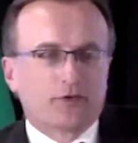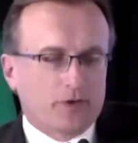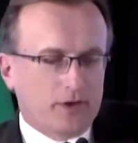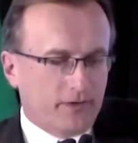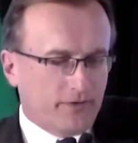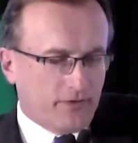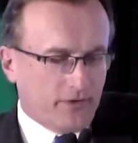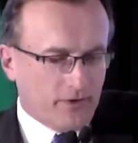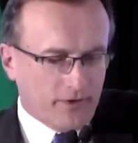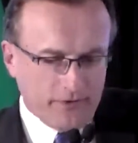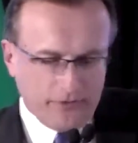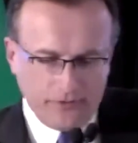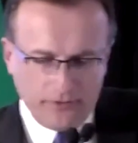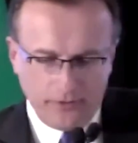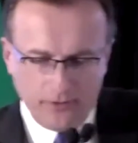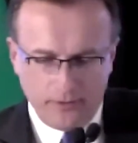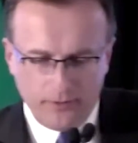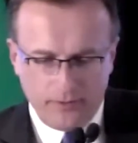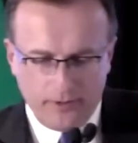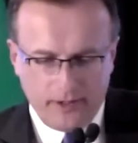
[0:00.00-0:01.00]
Trent's
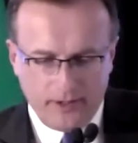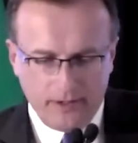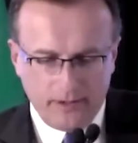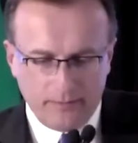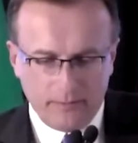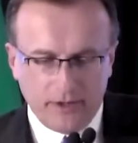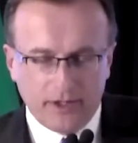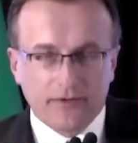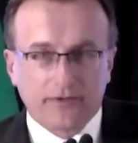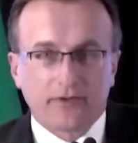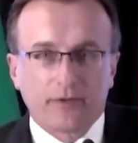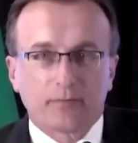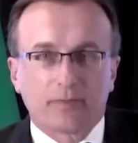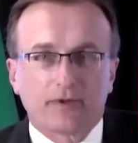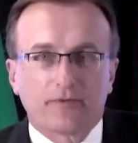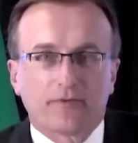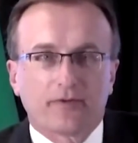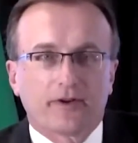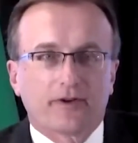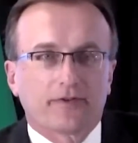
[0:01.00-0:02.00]
also a
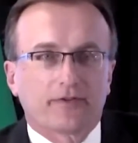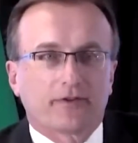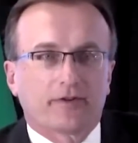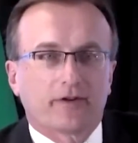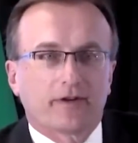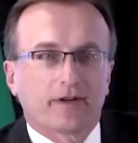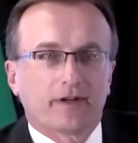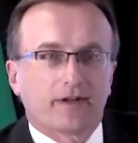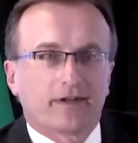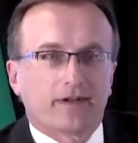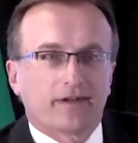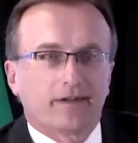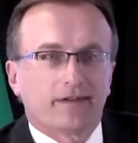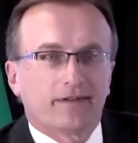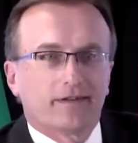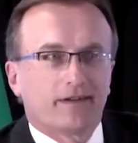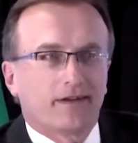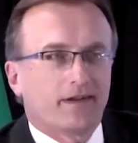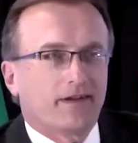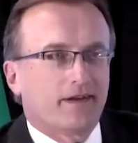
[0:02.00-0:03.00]
municipal affairs critic
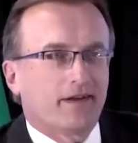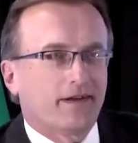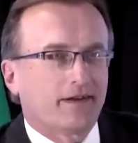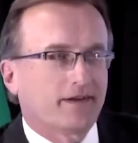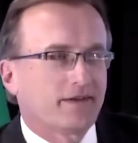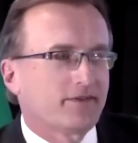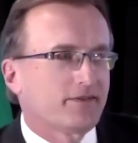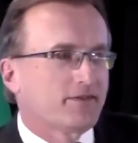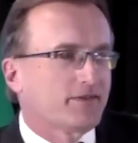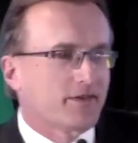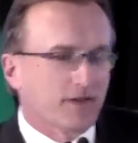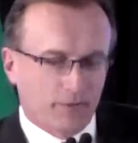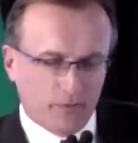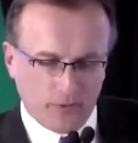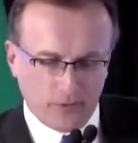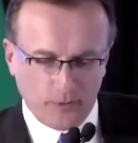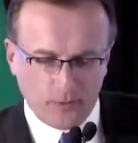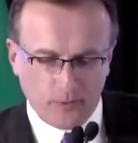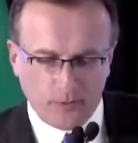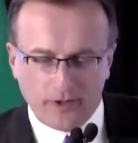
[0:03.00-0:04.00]
and has
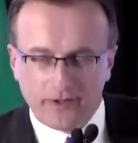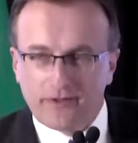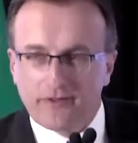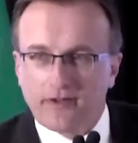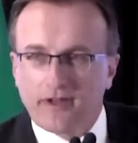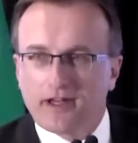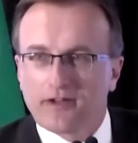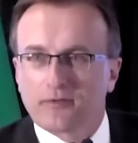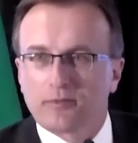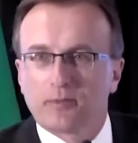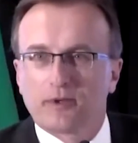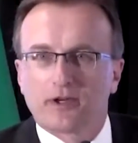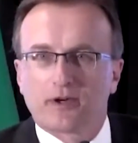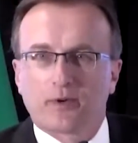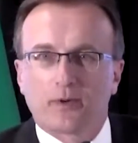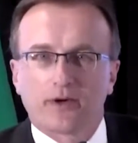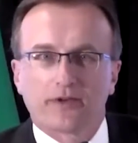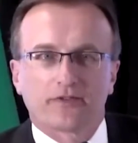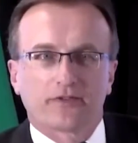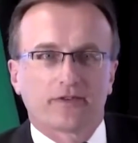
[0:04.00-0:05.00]
never once asked me a
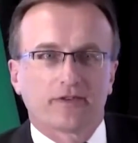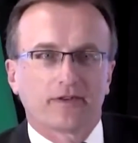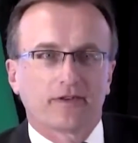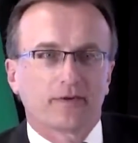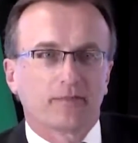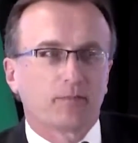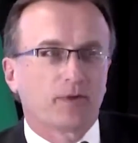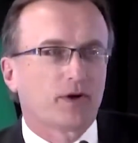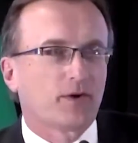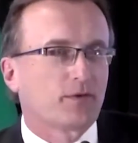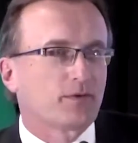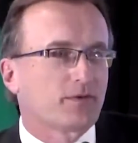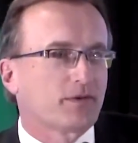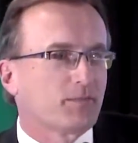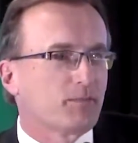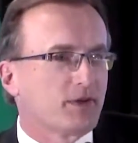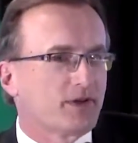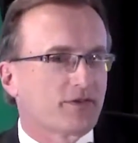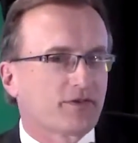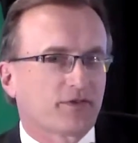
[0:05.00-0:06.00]
question about
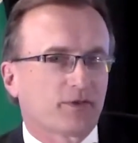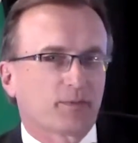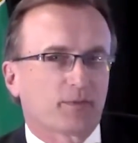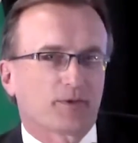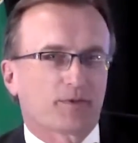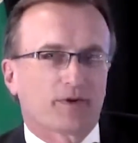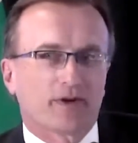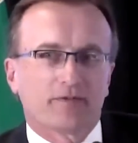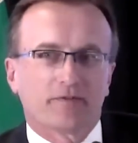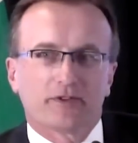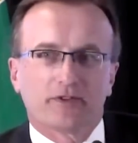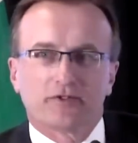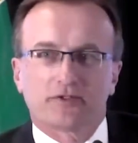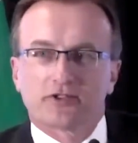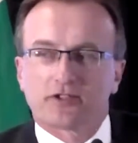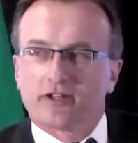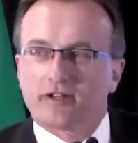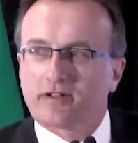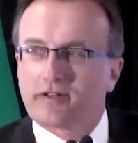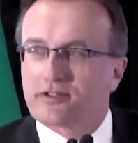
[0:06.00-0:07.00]
municipal revenue
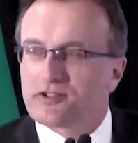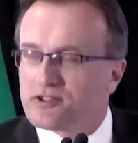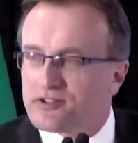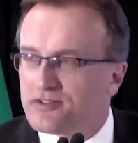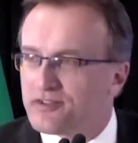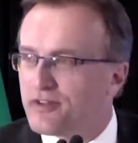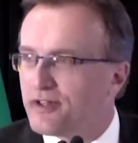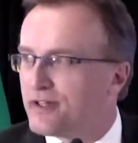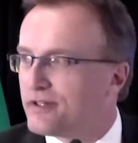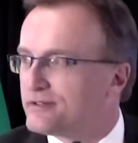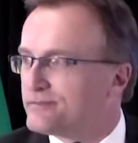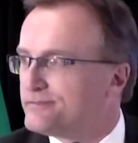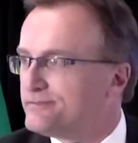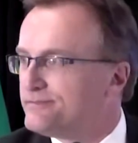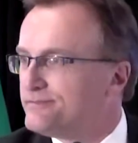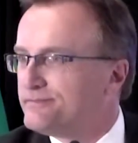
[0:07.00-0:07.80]
sharing, just saying.